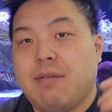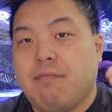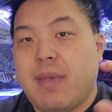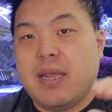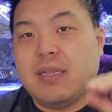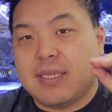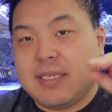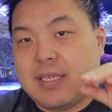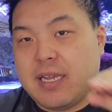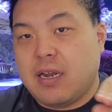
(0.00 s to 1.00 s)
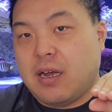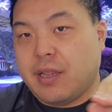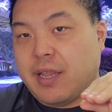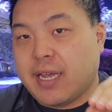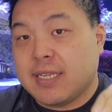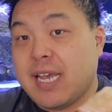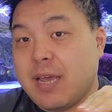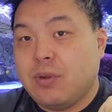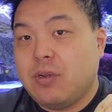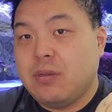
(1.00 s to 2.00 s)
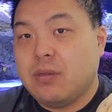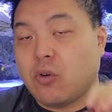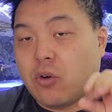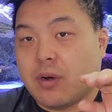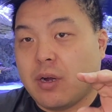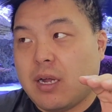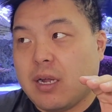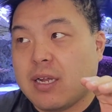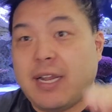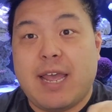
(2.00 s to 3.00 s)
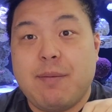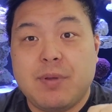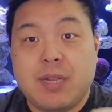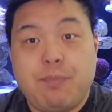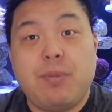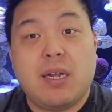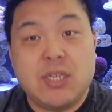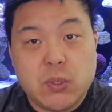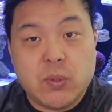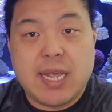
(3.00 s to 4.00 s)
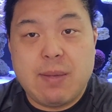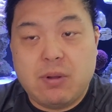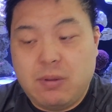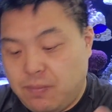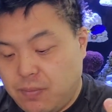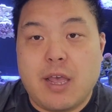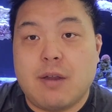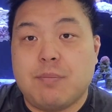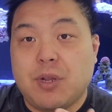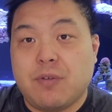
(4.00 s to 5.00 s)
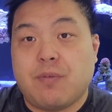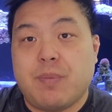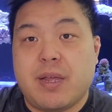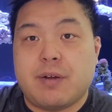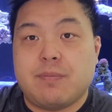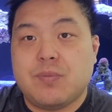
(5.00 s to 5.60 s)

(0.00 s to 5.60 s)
made to sit on like a table or clip onto a table and blow from there.